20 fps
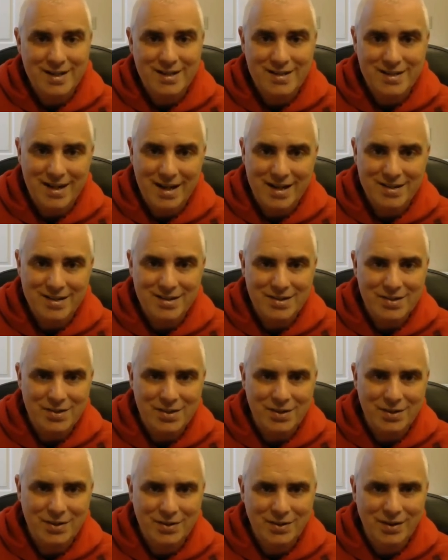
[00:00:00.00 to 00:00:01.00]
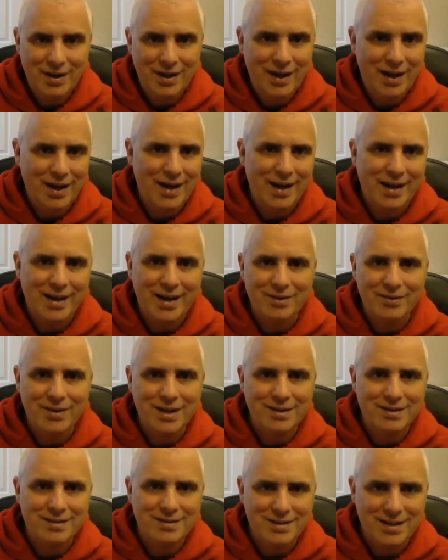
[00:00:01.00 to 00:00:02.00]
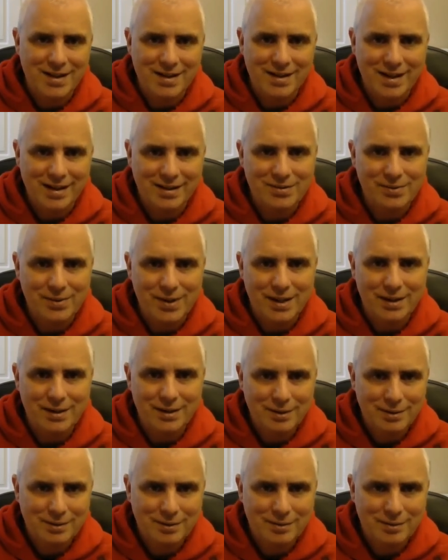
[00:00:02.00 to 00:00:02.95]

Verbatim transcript: changes you, and I can't wait to see you next week.